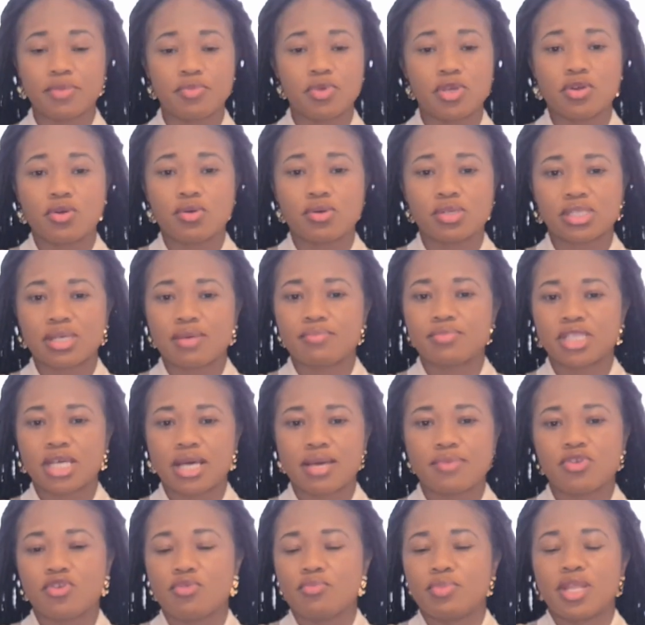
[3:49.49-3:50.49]
because
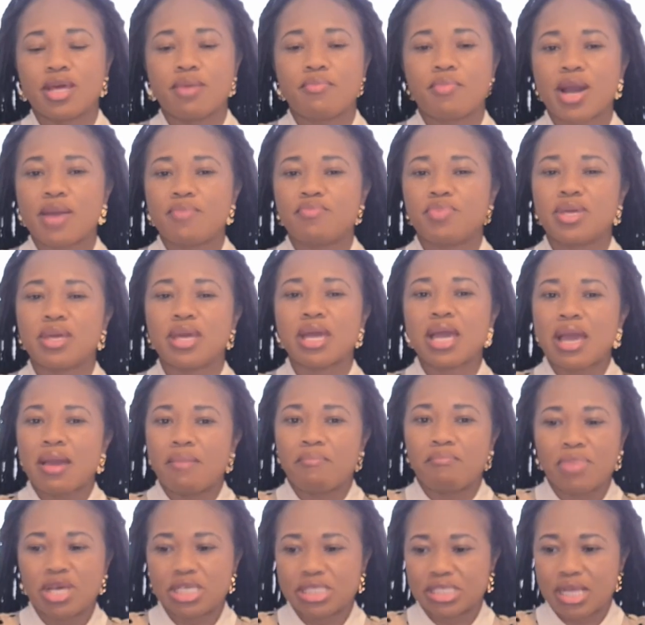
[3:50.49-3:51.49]
sometimes they might be
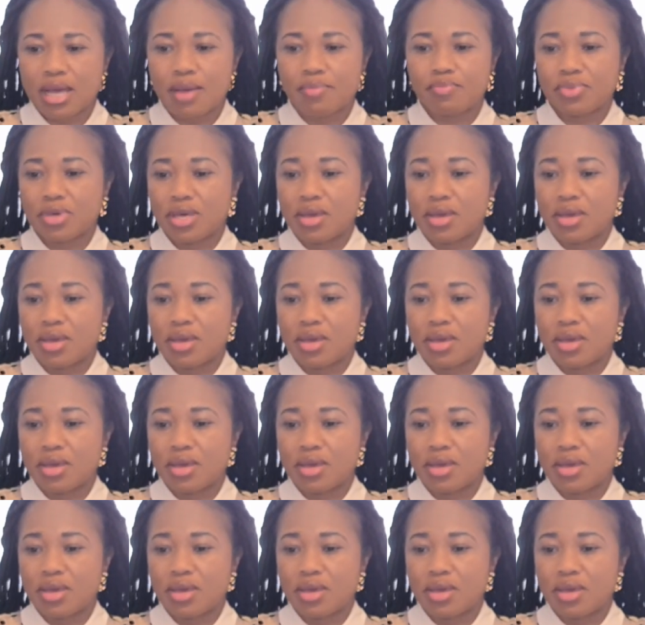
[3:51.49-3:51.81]
mixed up.